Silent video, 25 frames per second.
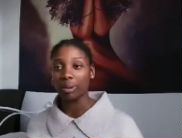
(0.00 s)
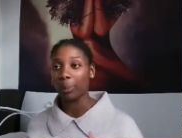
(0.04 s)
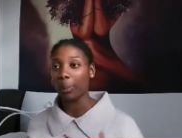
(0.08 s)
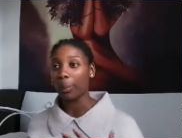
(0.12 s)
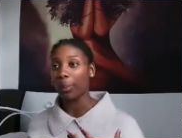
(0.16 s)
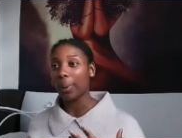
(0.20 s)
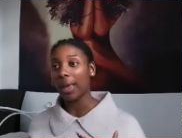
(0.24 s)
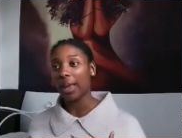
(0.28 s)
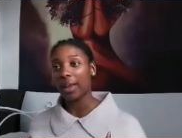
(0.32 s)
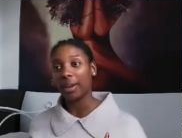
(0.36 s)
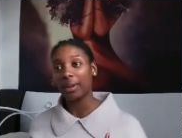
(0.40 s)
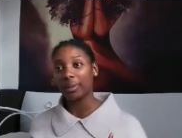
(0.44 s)
and
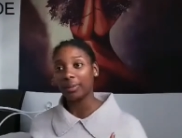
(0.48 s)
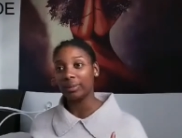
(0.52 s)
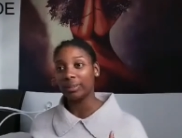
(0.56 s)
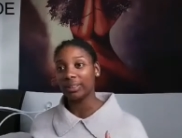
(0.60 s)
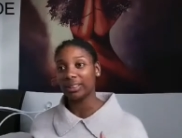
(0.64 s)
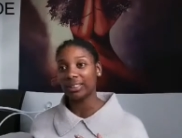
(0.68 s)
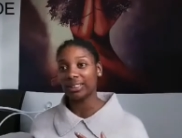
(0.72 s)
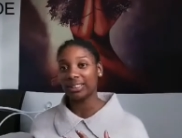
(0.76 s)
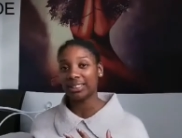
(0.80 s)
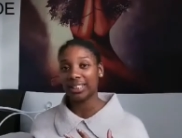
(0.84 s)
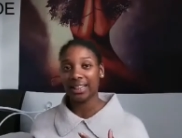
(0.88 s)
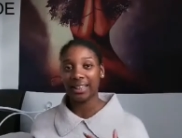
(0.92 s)
male
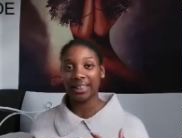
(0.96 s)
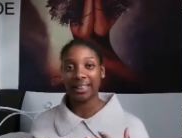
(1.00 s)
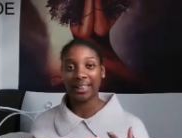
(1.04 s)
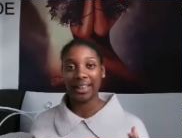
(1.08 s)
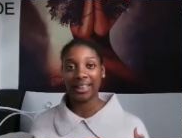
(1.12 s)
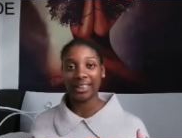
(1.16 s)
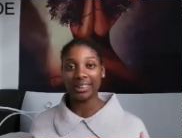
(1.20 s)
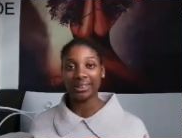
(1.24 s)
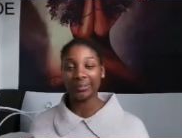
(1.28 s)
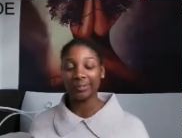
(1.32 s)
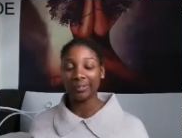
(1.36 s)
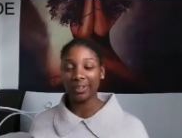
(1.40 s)
is set
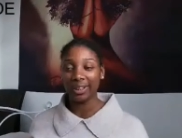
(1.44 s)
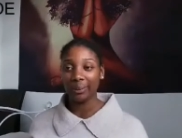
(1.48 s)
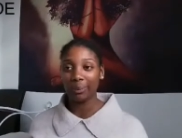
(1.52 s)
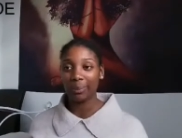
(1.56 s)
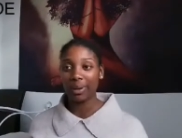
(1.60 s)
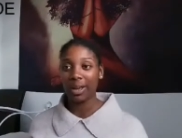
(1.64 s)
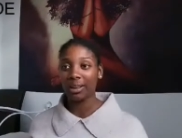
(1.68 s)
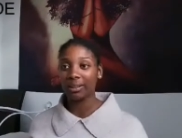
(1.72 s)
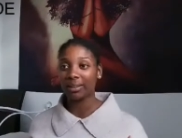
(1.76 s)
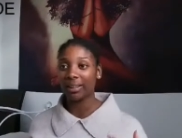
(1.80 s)
against female.